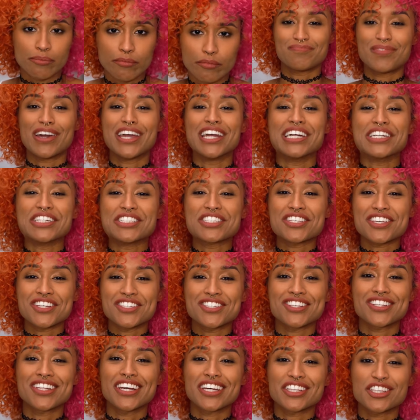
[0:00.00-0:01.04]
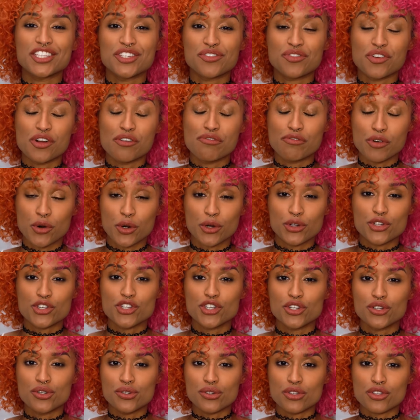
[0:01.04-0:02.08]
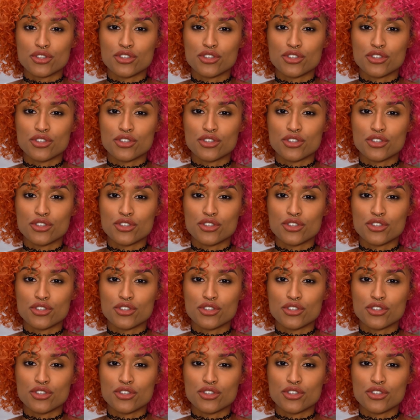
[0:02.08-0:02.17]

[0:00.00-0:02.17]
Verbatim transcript: My hair is also like this for a photo shoot.